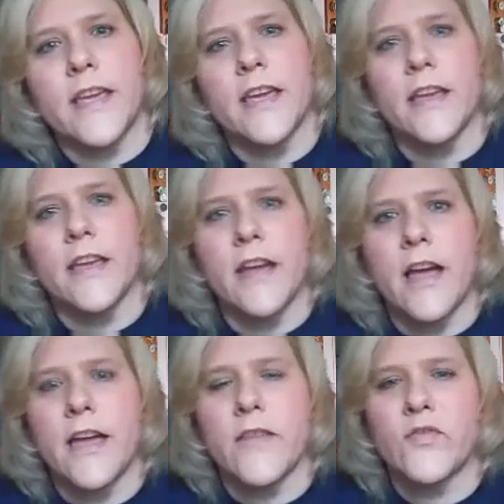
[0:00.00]
and
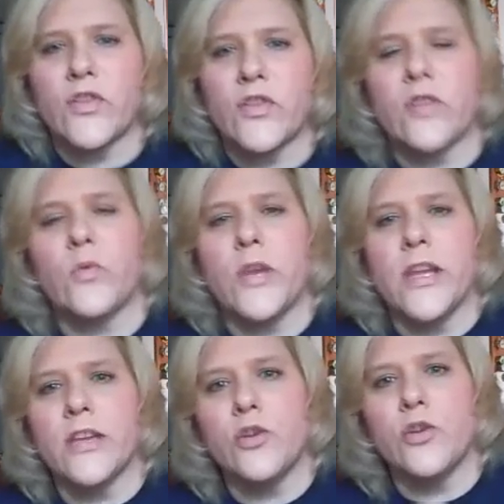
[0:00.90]
I have started
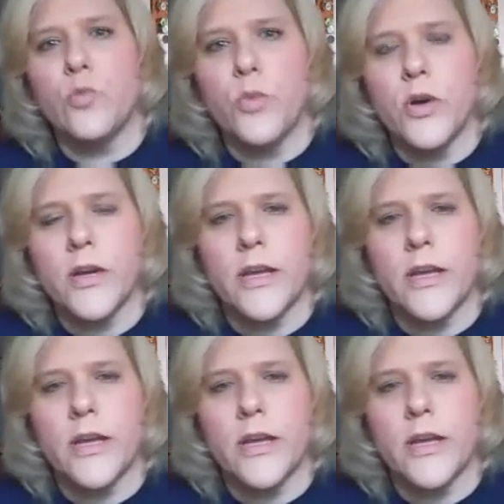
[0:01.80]
reading a new book,